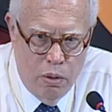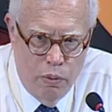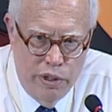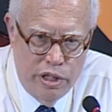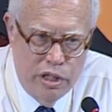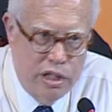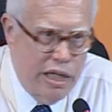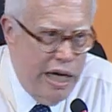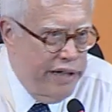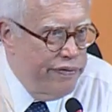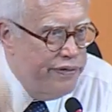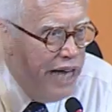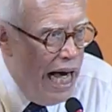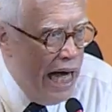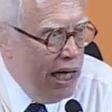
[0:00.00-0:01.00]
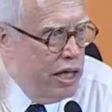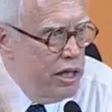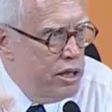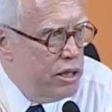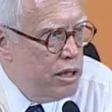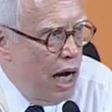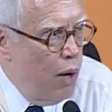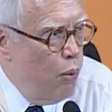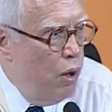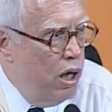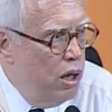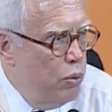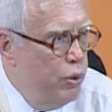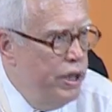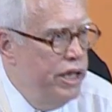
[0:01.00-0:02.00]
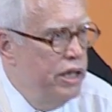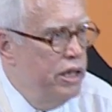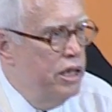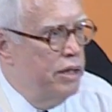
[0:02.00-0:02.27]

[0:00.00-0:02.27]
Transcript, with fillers: which is kind of knowledge, how well we